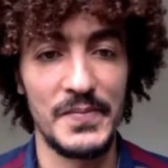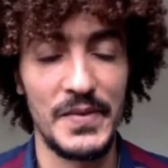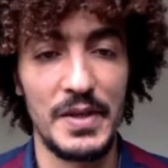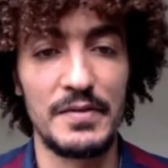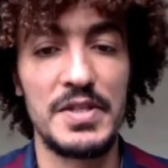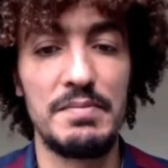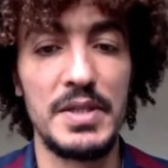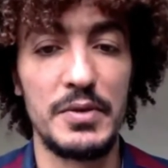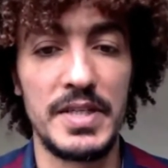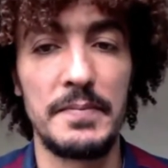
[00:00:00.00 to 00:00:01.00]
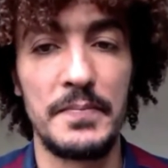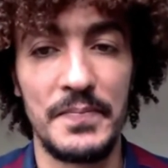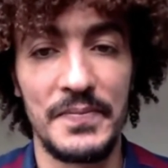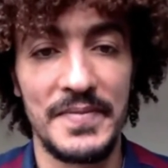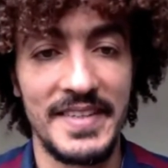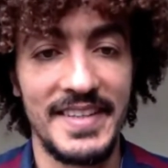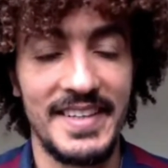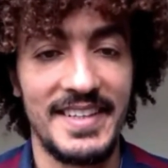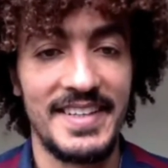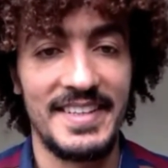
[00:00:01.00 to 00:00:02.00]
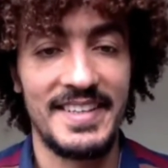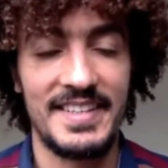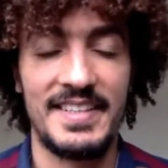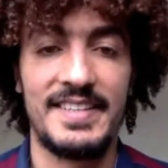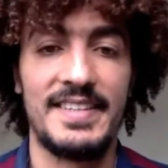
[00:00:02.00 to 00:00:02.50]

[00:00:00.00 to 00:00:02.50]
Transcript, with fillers: of GPU time, and uh,